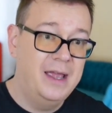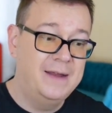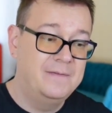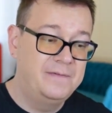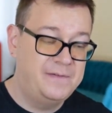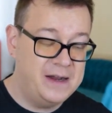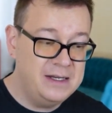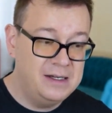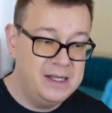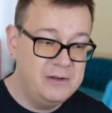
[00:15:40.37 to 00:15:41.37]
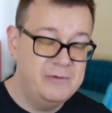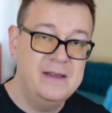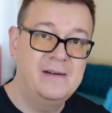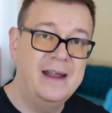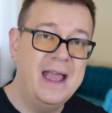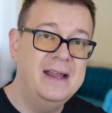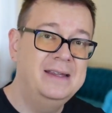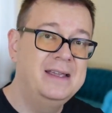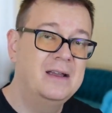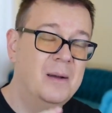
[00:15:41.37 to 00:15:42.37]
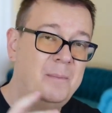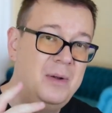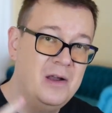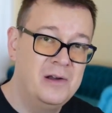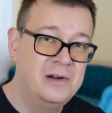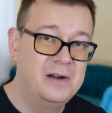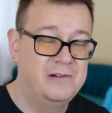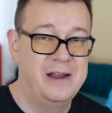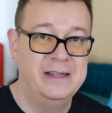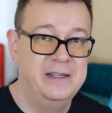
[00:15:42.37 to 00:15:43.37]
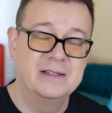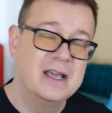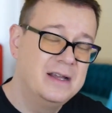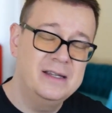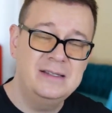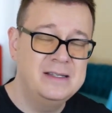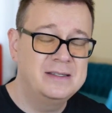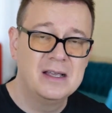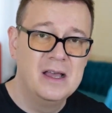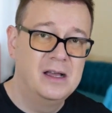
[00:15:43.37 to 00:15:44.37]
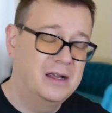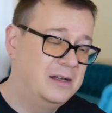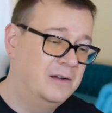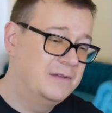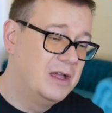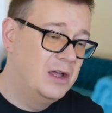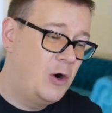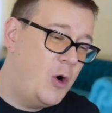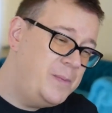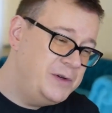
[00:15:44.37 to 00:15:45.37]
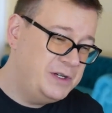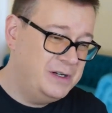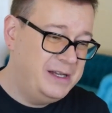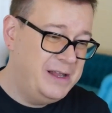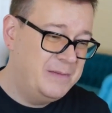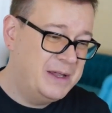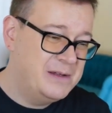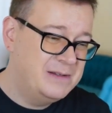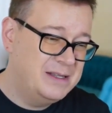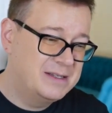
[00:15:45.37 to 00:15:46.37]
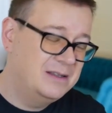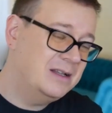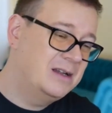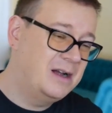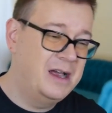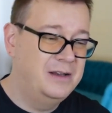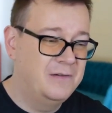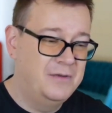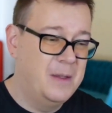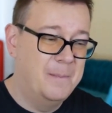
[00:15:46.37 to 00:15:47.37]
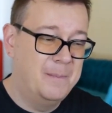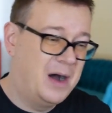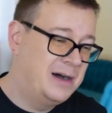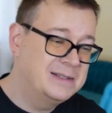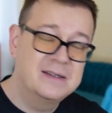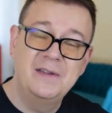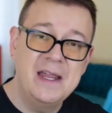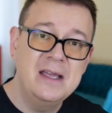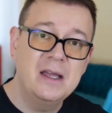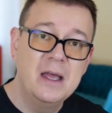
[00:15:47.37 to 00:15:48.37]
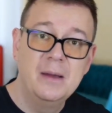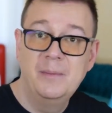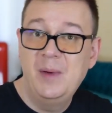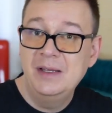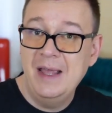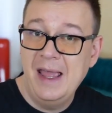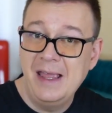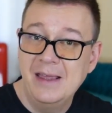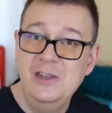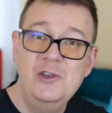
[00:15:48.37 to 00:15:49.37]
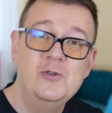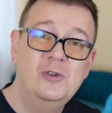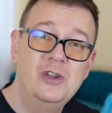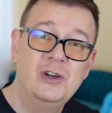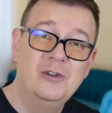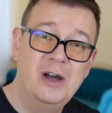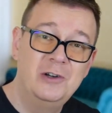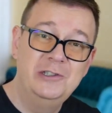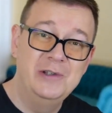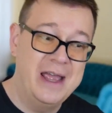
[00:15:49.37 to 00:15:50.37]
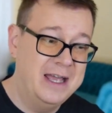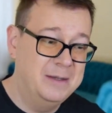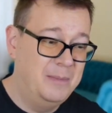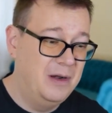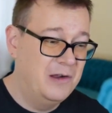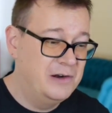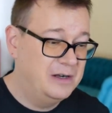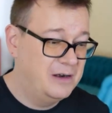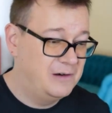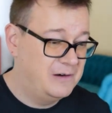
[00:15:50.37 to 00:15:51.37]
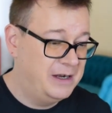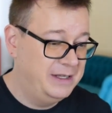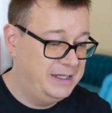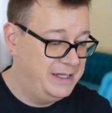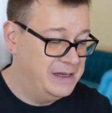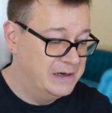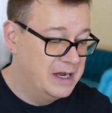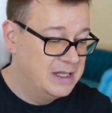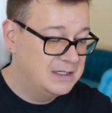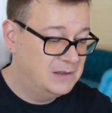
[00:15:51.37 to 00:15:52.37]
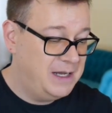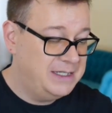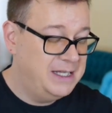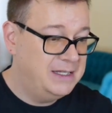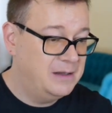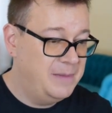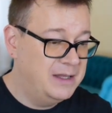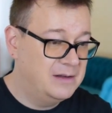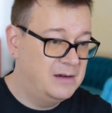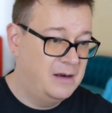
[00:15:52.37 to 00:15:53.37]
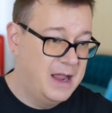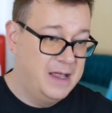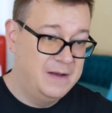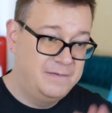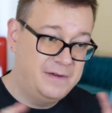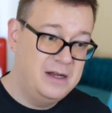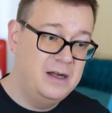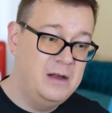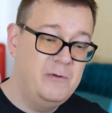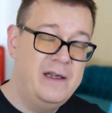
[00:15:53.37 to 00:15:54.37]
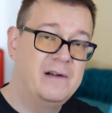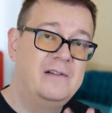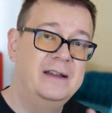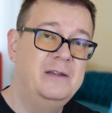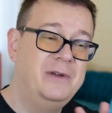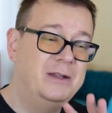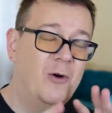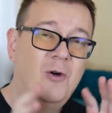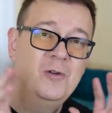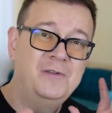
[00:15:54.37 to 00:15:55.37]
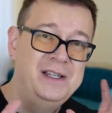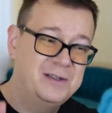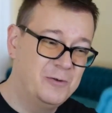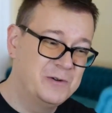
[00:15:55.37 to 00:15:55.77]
And finally, we are adding a blur radius. This is kind of optional here because it's not kind of the mask thing, but hey, you know how to add blur right here. So let's hit Command R and finally we are ready with all of these